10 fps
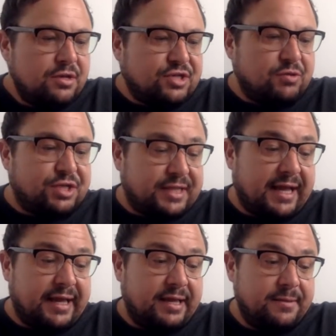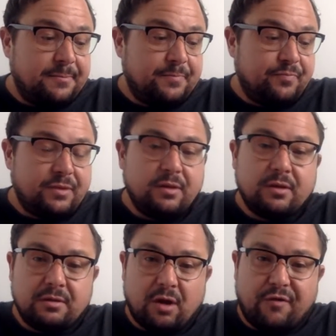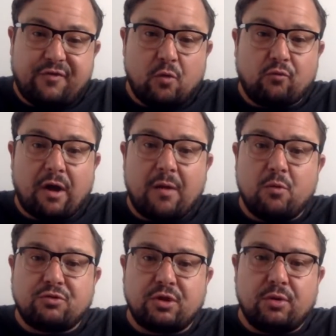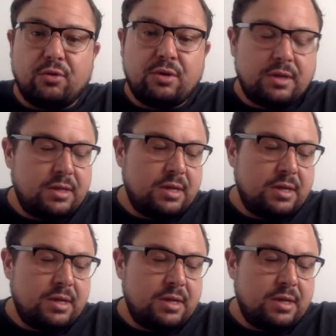So today I thought, right, we'll do